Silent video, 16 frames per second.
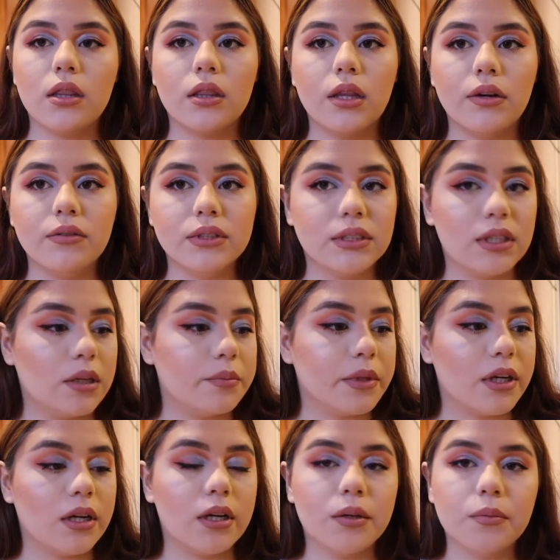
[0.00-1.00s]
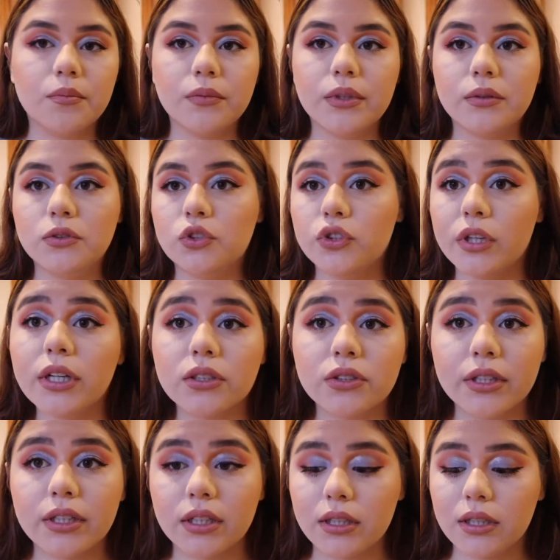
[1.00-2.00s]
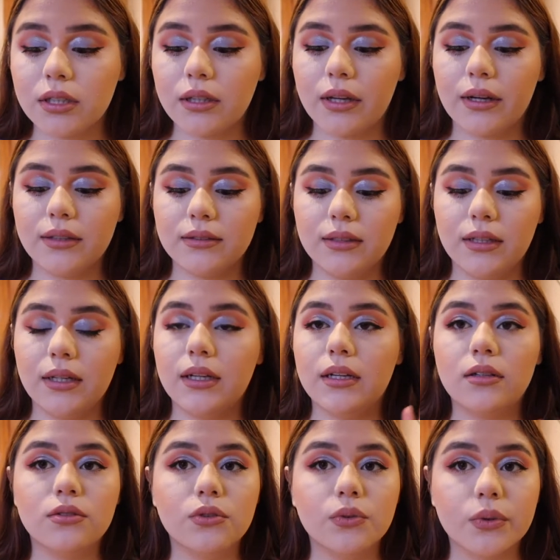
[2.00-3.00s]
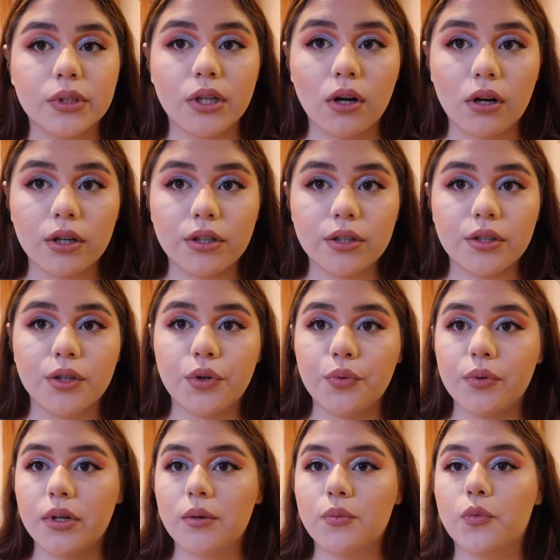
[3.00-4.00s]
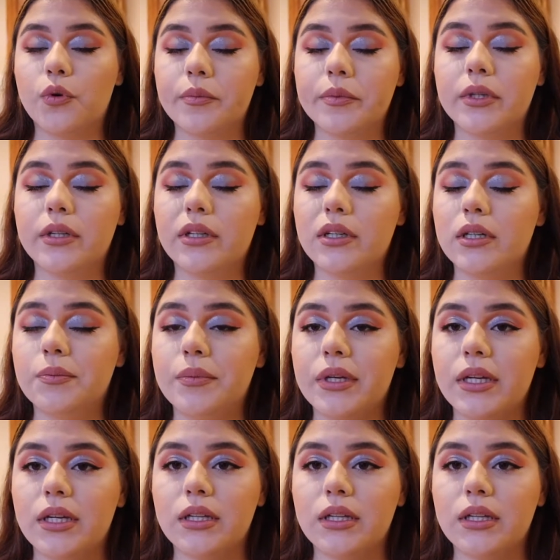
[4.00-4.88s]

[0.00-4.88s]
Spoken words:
every time that I'm strength training, like I said, doing cardio, when I'm warming up,